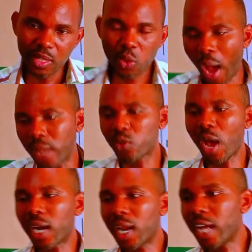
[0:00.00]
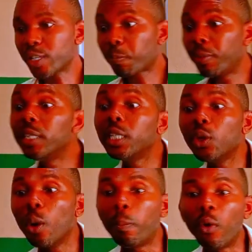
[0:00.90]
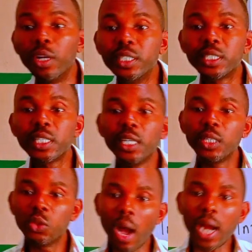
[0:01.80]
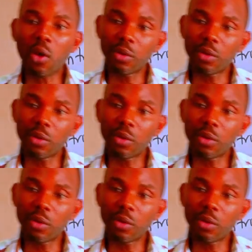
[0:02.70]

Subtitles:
So as you are explaining your point, you are